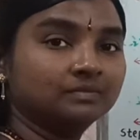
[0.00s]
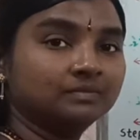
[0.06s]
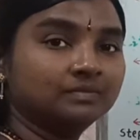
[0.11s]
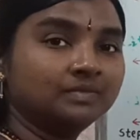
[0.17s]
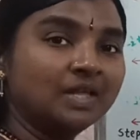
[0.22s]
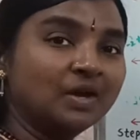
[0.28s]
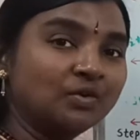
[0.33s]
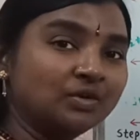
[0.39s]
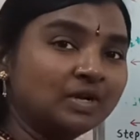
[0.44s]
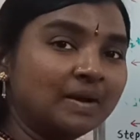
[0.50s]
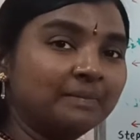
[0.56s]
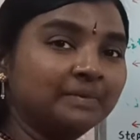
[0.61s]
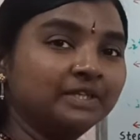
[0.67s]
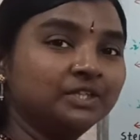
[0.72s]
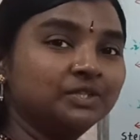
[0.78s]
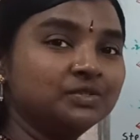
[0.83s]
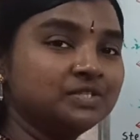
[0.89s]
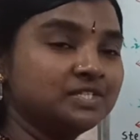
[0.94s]
Now
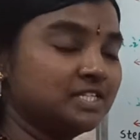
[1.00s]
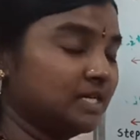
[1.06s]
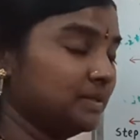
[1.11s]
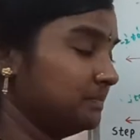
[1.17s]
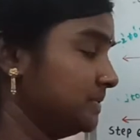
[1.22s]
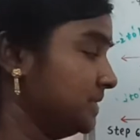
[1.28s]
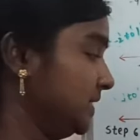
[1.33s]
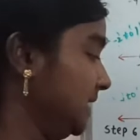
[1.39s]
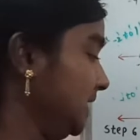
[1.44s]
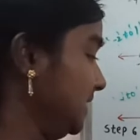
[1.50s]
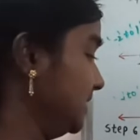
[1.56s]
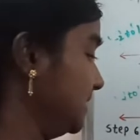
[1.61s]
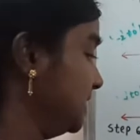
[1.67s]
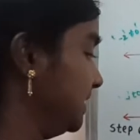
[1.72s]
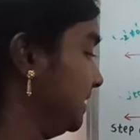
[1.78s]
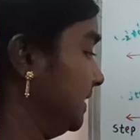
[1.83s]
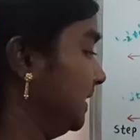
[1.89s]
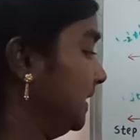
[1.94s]
coming to step
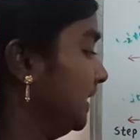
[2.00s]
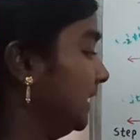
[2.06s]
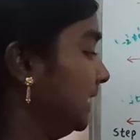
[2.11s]
6,